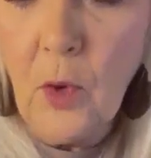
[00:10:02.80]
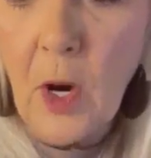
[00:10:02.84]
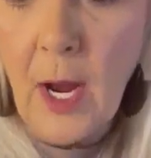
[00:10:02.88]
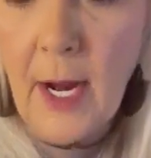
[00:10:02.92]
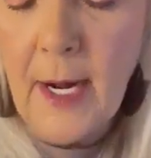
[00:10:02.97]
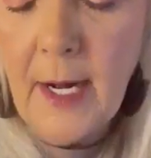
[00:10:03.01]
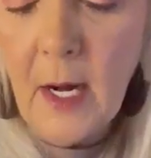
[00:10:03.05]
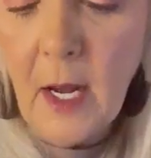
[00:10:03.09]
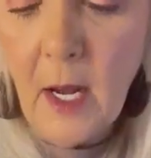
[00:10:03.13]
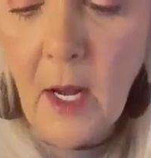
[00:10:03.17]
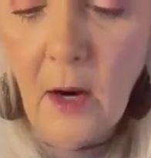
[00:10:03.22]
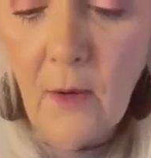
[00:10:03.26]

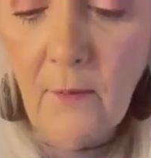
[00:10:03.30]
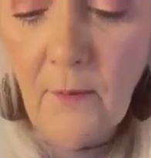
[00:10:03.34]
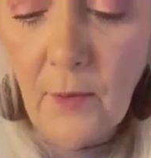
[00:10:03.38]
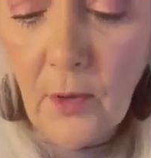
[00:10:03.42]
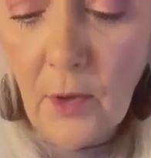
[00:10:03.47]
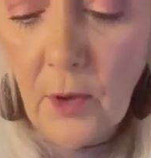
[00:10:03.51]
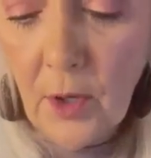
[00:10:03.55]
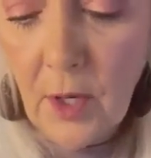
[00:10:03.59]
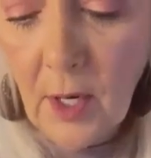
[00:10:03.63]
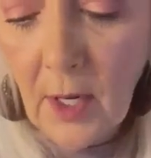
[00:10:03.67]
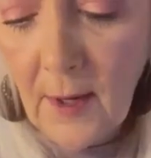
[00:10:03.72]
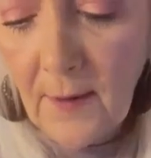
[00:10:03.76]
right
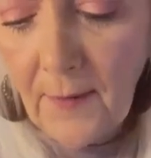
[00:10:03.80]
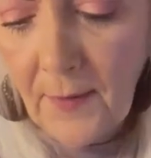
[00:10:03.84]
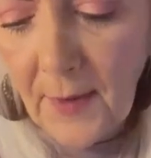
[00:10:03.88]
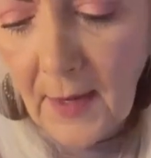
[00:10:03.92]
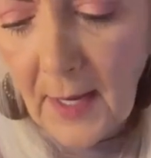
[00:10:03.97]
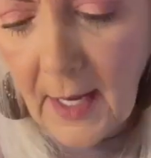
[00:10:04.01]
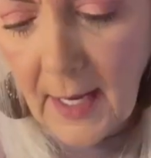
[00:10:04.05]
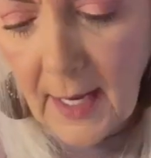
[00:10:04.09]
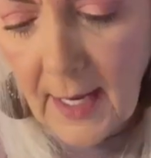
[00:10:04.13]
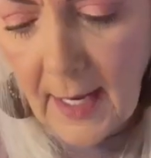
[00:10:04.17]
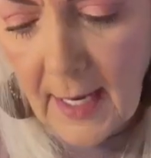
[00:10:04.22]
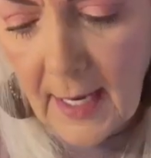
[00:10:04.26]
over
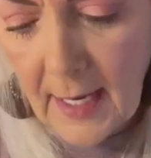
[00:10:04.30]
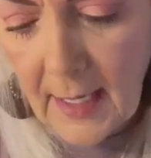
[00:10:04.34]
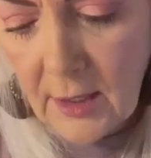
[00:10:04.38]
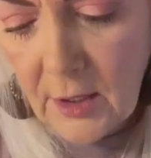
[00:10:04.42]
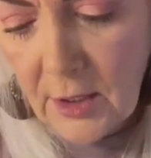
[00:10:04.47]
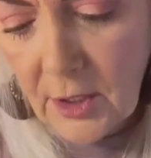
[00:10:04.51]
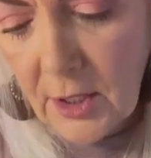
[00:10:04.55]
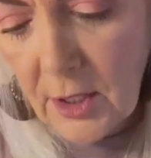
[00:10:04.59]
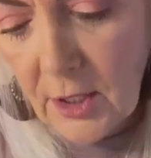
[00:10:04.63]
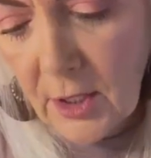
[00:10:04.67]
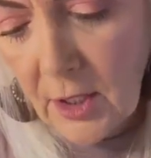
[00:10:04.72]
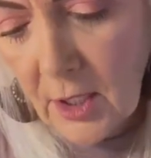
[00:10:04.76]
the
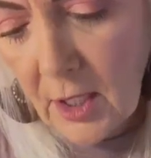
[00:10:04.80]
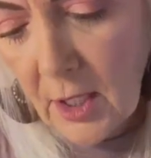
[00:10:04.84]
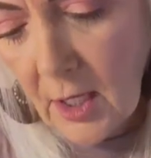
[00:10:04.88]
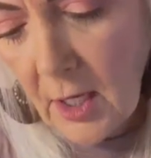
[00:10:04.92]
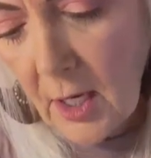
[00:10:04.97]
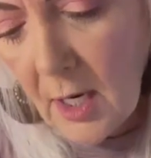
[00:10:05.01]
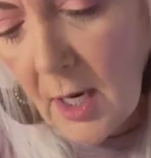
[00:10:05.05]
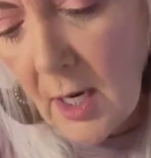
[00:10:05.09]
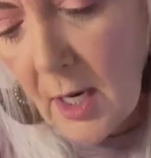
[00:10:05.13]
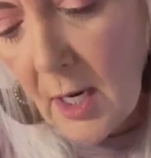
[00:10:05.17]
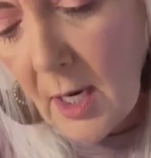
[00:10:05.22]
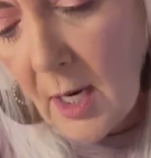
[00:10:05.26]
edge
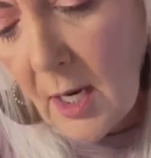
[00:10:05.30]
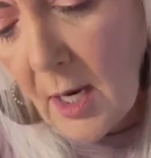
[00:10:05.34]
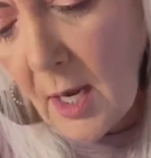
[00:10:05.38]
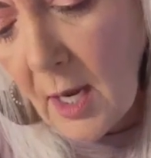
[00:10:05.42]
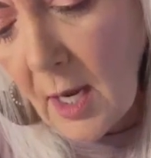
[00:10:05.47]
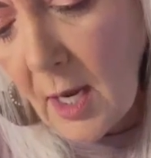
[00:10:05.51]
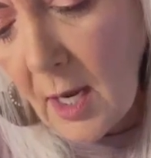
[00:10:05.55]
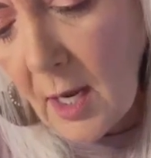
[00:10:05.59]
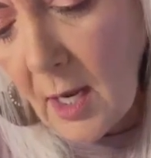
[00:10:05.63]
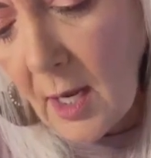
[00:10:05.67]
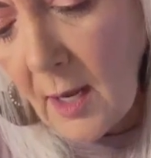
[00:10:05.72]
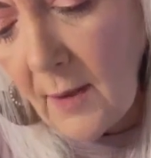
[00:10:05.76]

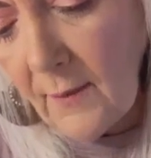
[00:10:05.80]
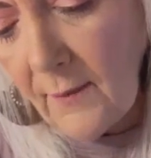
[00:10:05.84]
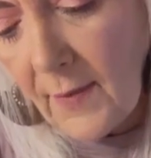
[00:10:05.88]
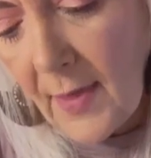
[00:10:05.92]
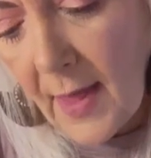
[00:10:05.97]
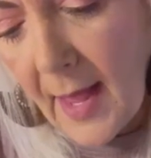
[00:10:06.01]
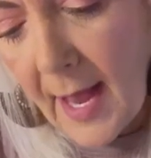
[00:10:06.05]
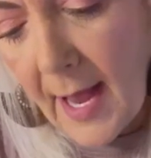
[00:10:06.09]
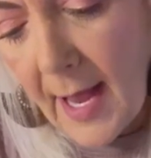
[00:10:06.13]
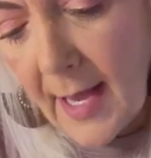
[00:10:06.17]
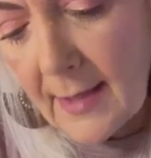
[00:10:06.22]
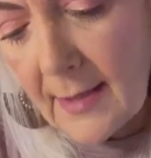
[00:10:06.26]
of
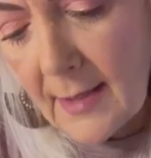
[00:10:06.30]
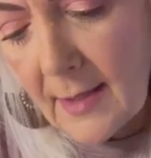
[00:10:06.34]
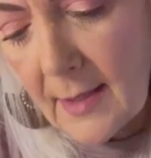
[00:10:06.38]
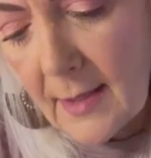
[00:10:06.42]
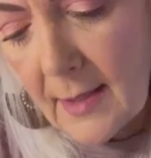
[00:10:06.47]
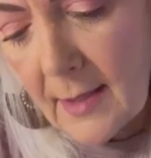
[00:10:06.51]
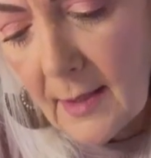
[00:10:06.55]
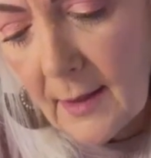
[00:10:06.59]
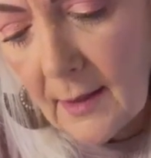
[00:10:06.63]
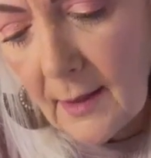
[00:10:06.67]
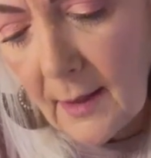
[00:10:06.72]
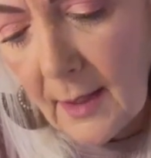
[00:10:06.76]

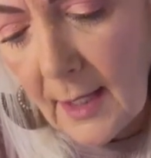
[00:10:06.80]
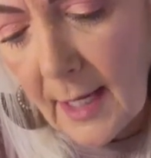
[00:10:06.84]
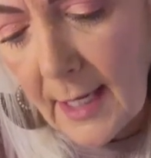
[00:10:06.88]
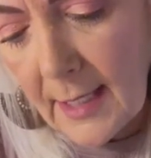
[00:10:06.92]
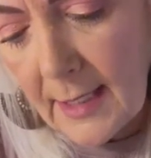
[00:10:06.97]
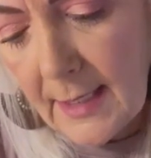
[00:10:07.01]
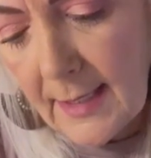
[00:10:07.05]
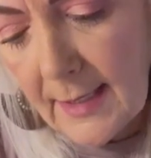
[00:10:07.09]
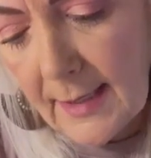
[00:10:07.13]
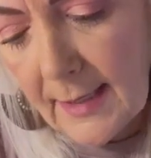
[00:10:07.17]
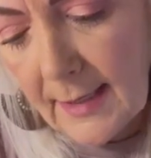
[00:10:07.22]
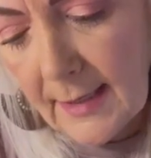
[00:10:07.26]
that
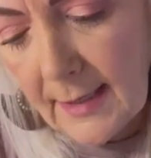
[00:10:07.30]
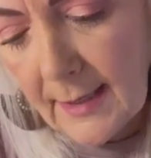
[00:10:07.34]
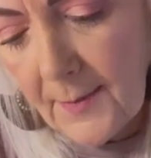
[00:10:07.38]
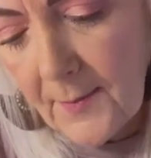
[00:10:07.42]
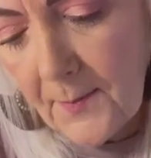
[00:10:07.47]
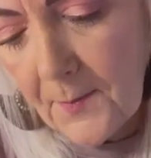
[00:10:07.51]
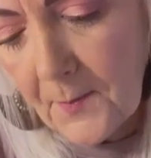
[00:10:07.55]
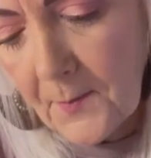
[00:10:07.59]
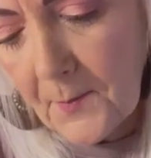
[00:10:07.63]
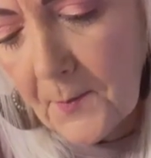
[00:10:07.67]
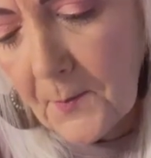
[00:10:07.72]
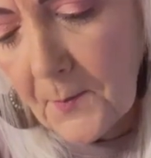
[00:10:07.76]
lace.
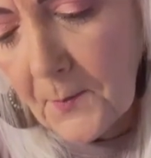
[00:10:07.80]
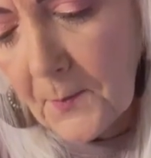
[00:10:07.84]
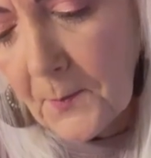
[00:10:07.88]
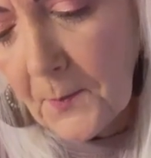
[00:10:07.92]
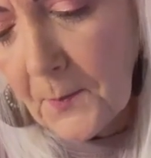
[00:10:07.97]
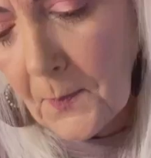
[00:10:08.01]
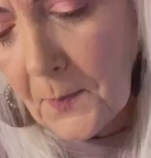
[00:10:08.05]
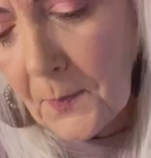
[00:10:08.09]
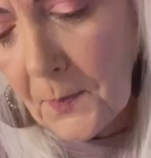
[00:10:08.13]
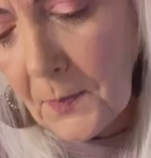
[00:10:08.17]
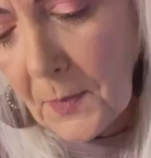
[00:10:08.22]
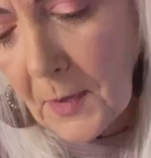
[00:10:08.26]

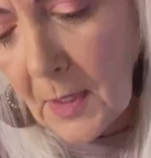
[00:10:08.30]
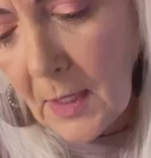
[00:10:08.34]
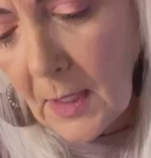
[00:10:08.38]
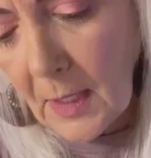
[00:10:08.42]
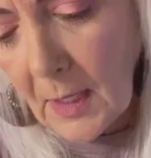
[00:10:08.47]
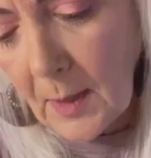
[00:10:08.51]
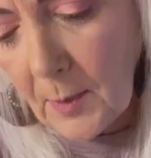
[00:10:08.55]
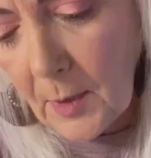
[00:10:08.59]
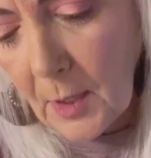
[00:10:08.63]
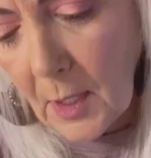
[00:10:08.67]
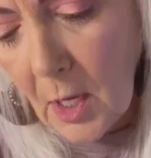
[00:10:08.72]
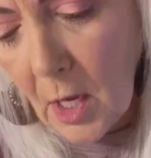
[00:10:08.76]

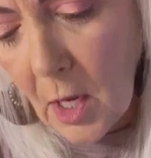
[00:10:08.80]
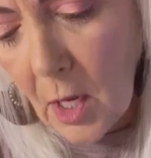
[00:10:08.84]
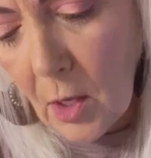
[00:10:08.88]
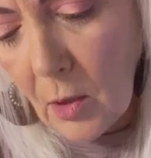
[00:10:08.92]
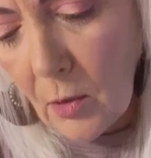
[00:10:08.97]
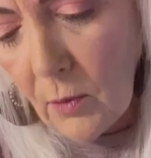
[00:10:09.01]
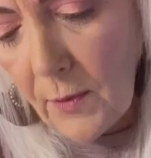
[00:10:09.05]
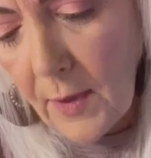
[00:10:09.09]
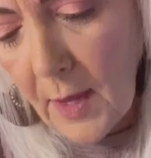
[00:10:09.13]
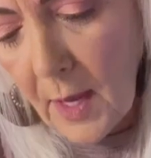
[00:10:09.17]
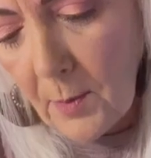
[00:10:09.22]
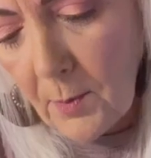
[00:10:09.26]
I'm going to
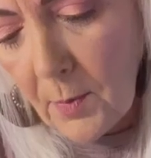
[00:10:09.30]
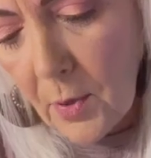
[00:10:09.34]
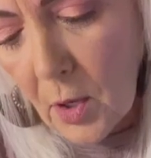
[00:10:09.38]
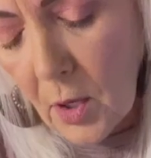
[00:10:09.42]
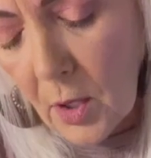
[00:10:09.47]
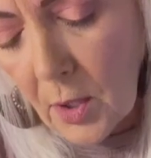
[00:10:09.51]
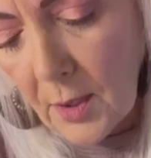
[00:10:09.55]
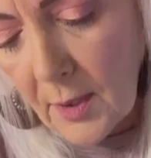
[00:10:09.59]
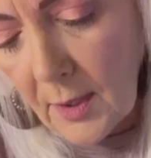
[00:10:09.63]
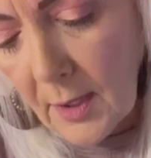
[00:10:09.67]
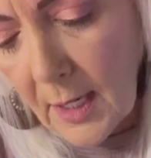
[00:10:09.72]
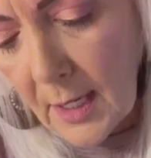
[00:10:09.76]
hold that
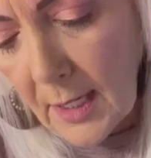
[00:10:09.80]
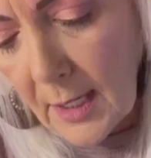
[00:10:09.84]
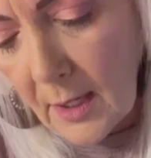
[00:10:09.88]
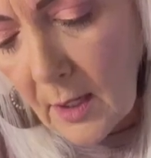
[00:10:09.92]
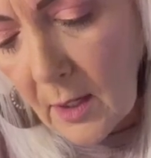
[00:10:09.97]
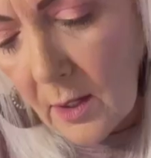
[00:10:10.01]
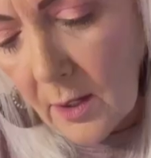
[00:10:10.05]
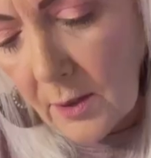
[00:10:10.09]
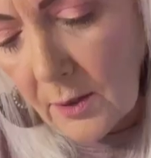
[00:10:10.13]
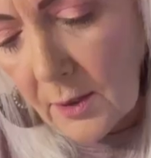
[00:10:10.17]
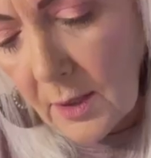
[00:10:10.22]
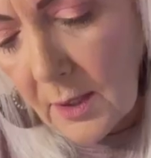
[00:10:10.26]
part
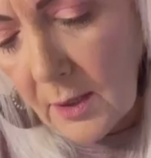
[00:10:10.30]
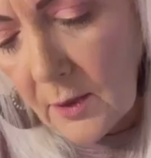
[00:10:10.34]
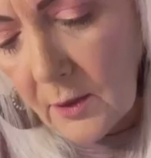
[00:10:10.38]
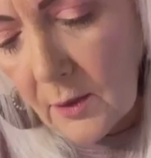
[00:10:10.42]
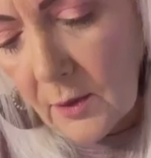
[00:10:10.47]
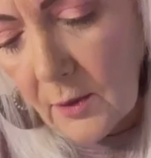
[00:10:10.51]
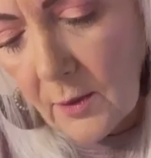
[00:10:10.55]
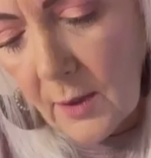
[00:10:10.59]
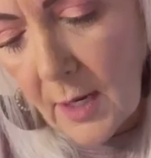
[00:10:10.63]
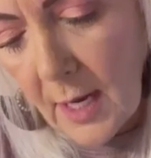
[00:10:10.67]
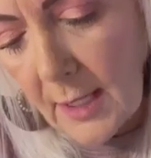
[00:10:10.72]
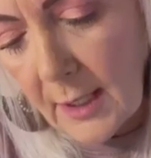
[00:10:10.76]
down and
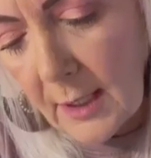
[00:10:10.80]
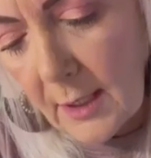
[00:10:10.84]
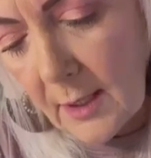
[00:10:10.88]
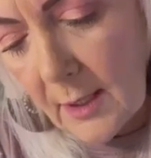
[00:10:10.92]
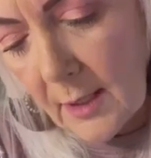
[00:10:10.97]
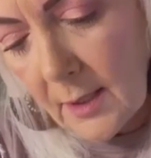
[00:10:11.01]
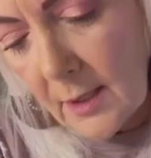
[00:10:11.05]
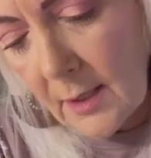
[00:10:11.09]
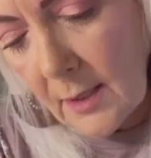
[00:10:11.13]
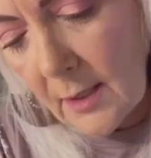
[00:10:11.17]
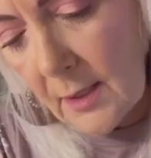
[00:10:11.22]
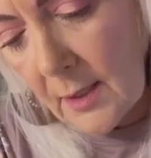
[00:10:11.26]
try to
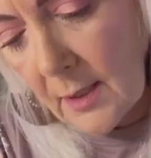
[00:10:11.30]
